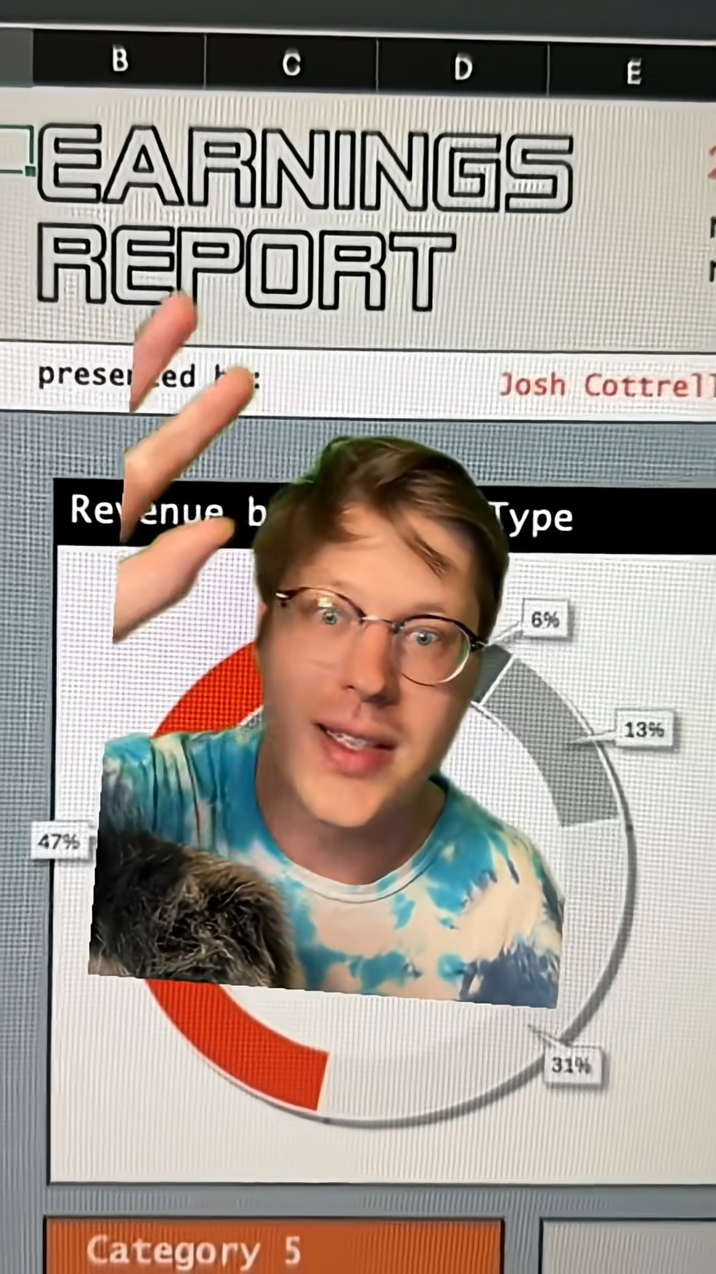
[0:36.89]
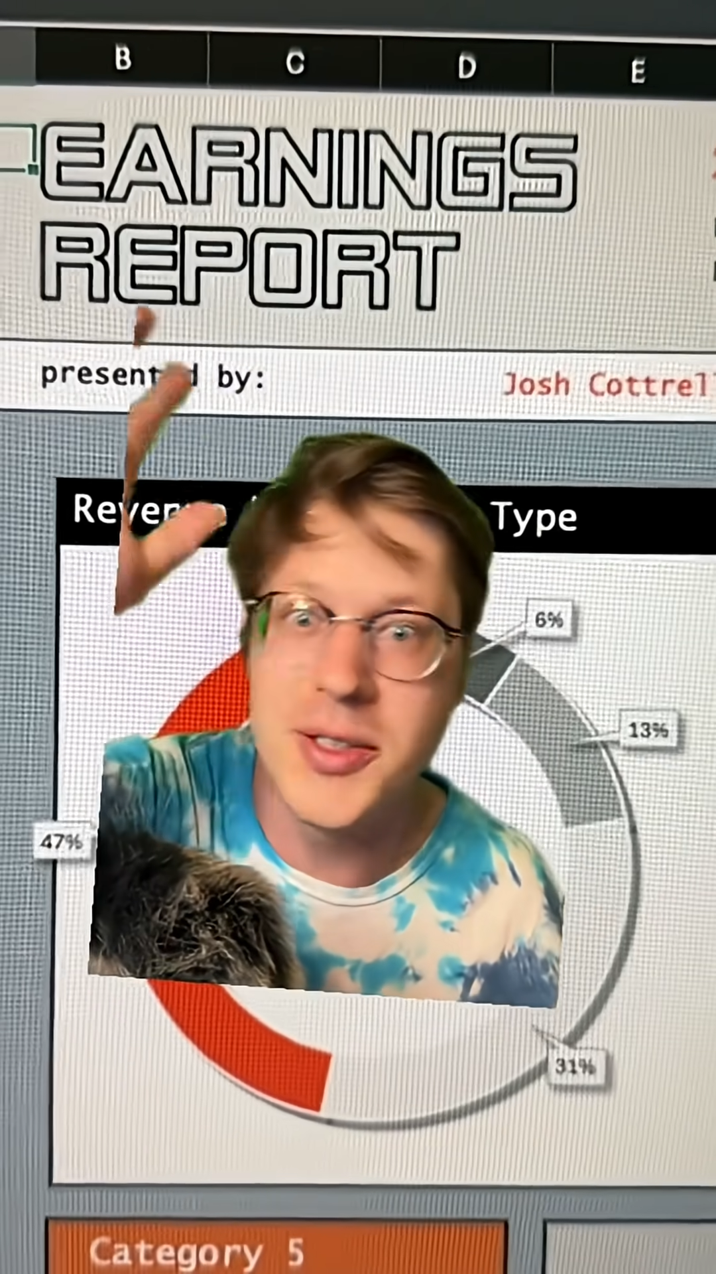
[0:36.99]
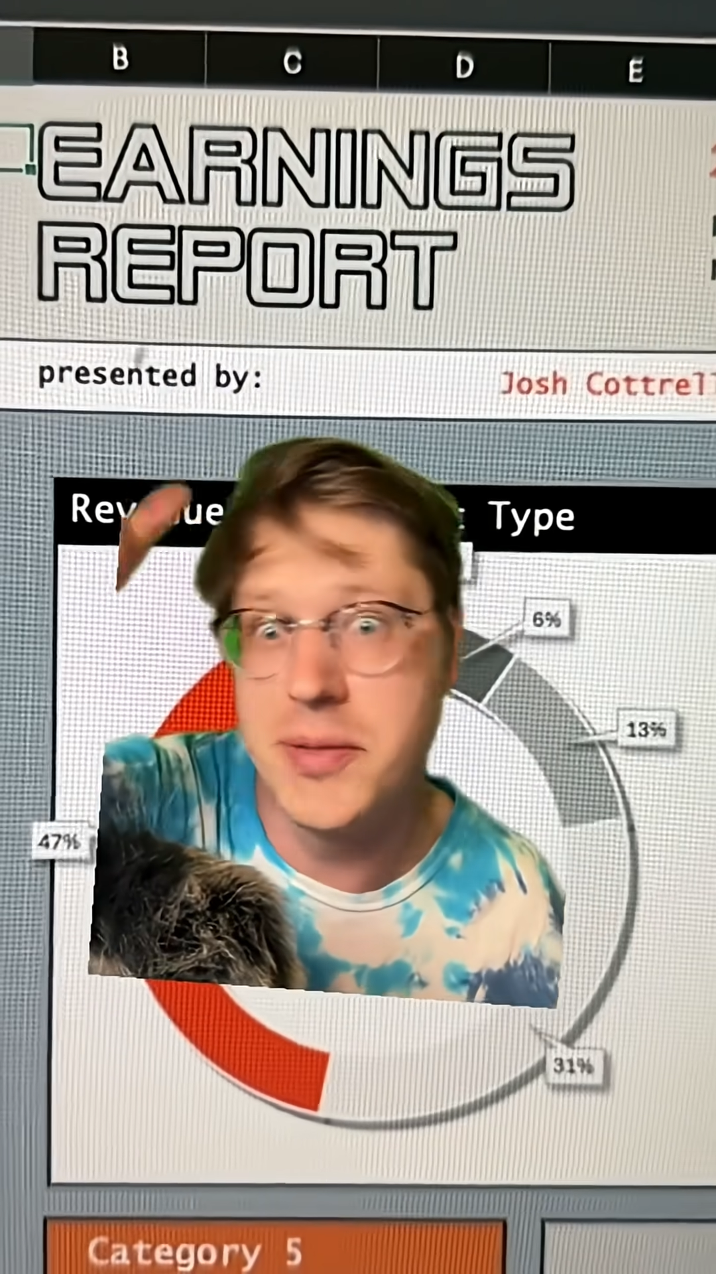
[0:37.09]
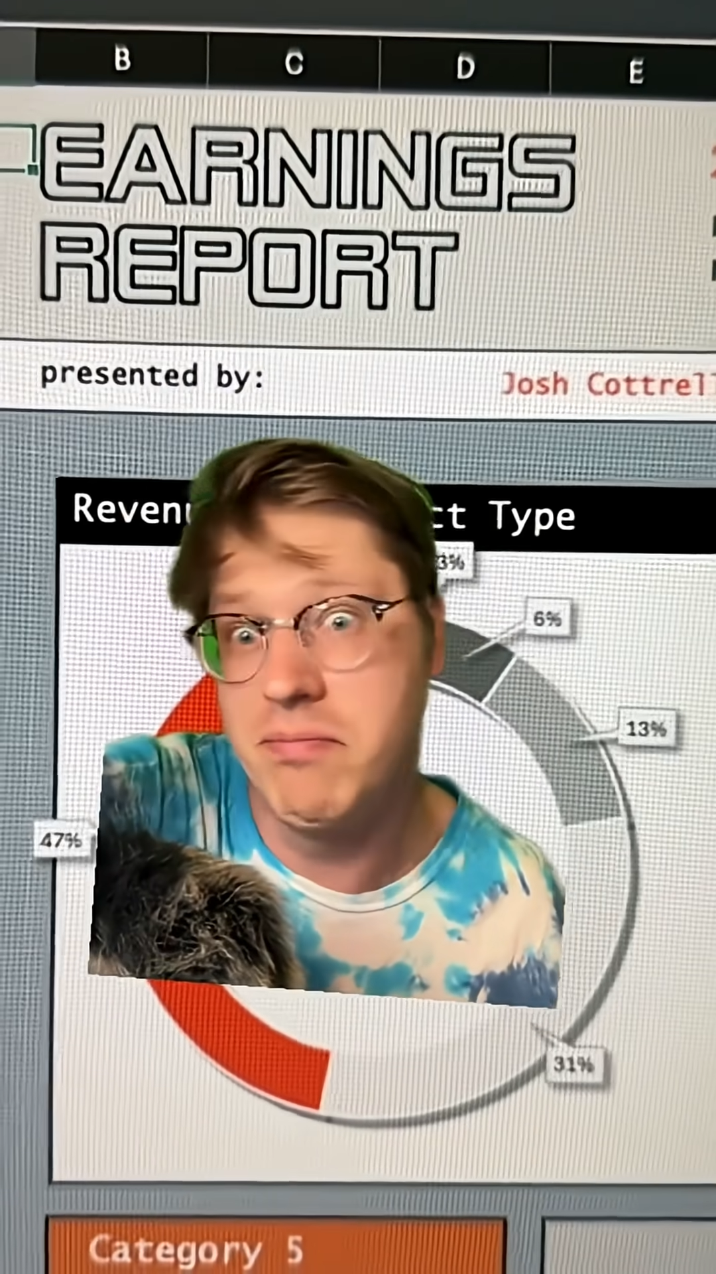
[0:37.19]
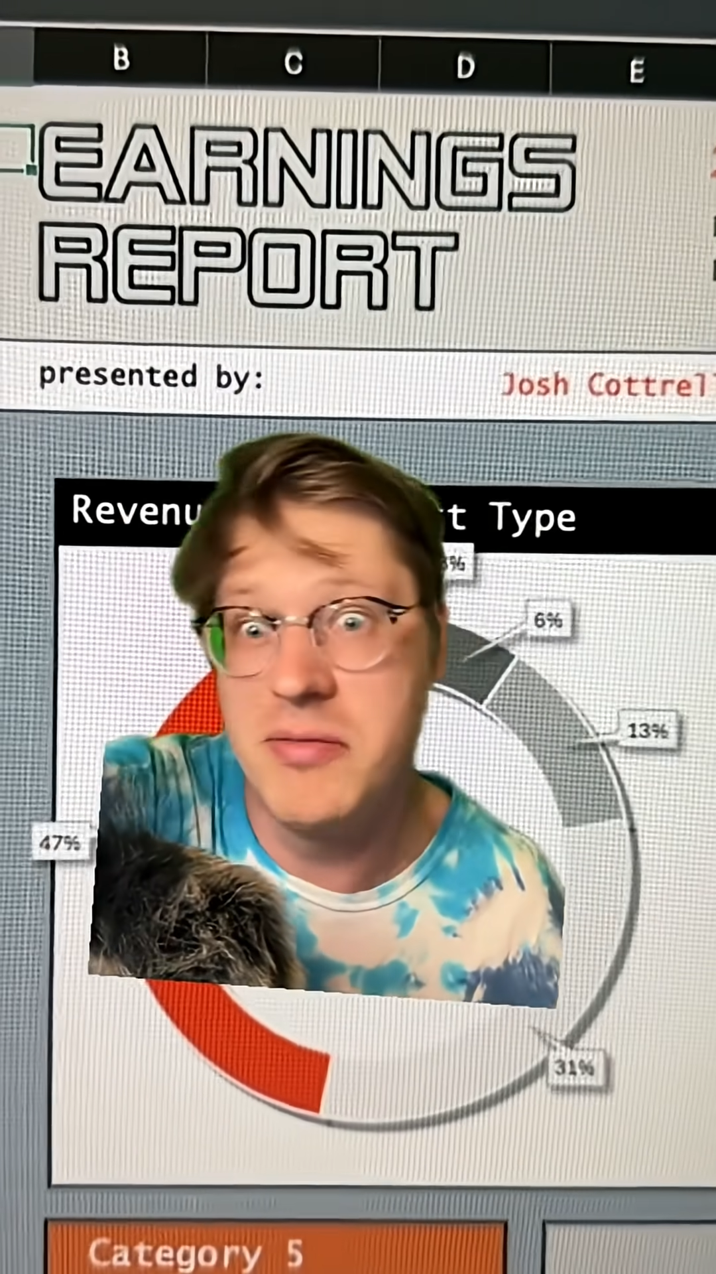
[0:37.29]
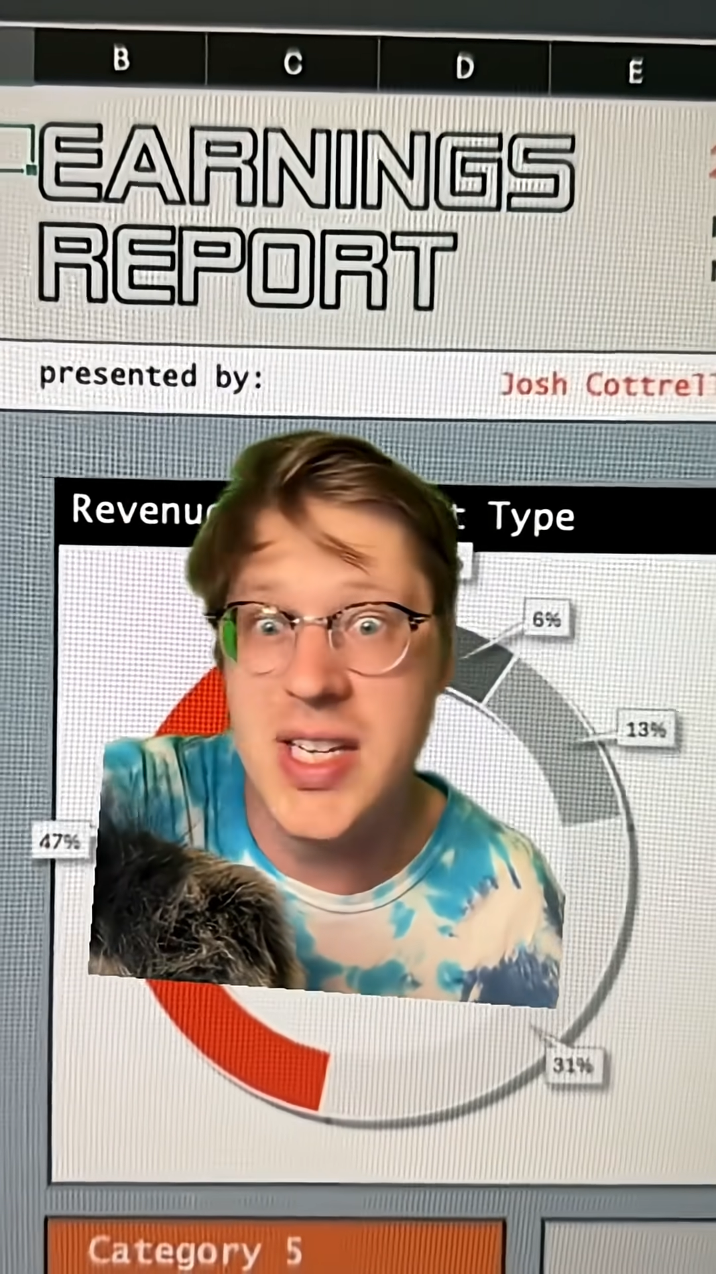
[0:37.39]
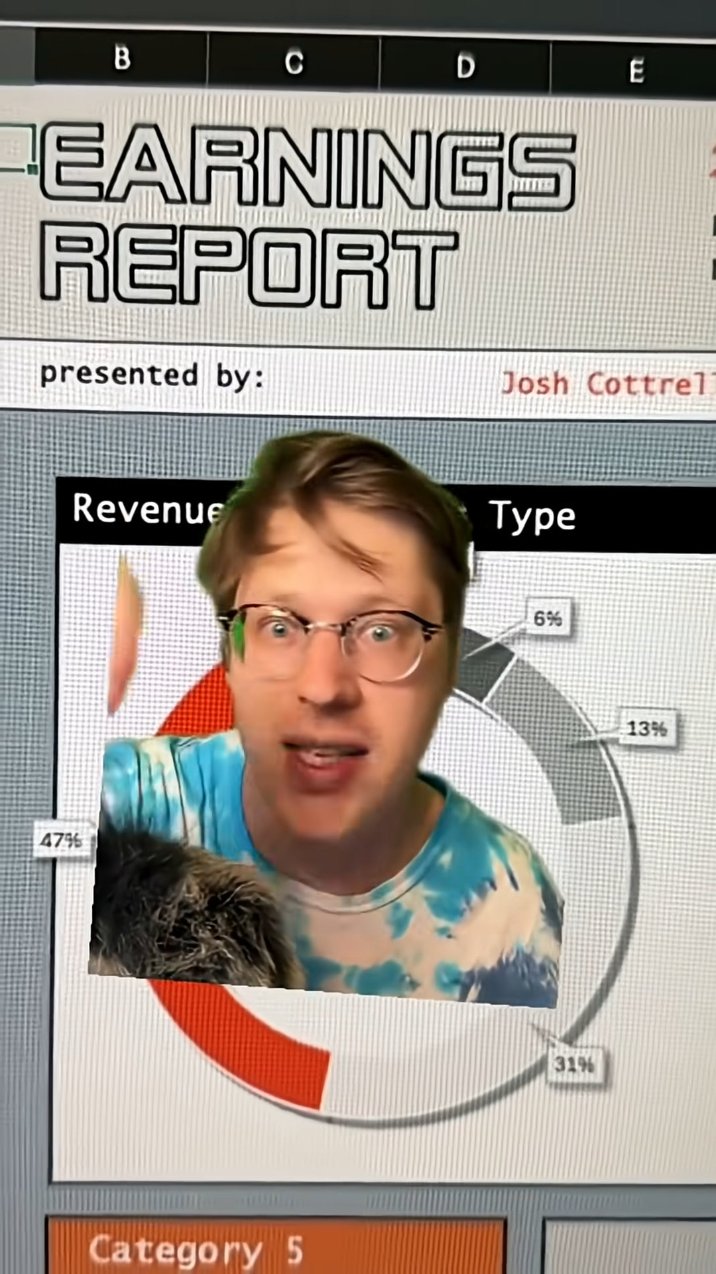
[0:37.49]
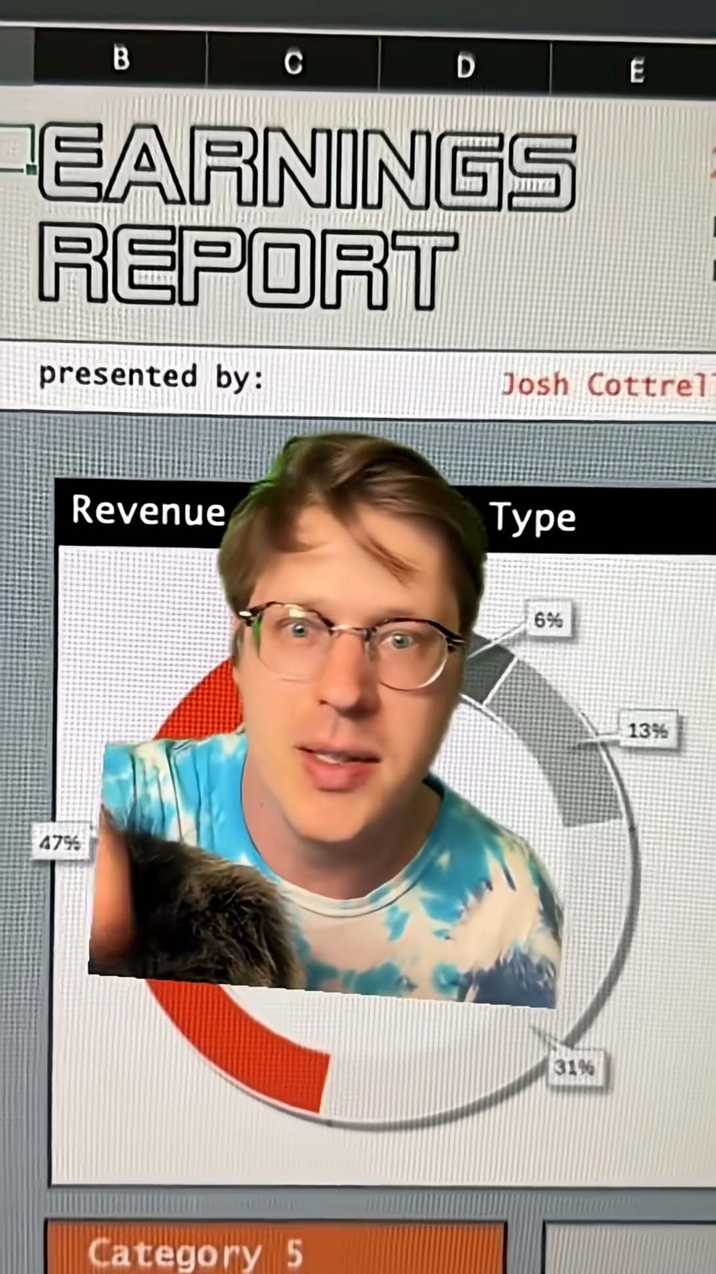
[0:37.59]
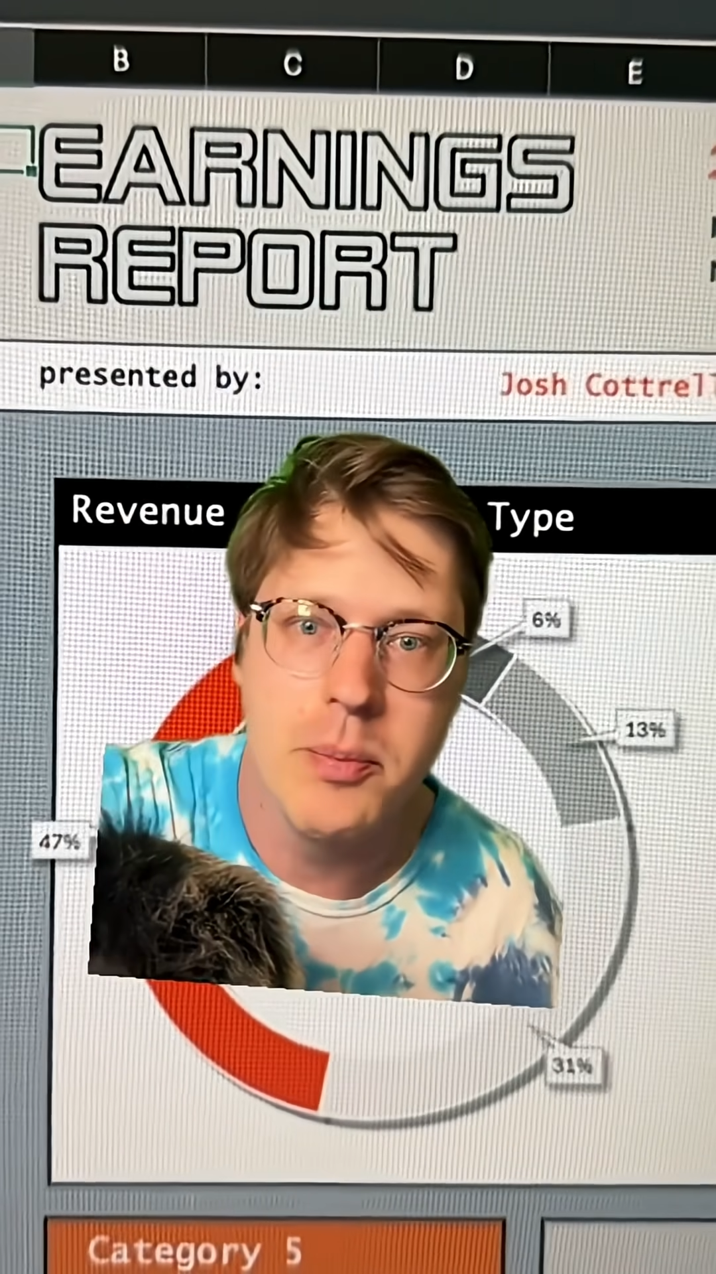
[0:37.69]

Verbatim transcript: It's neat.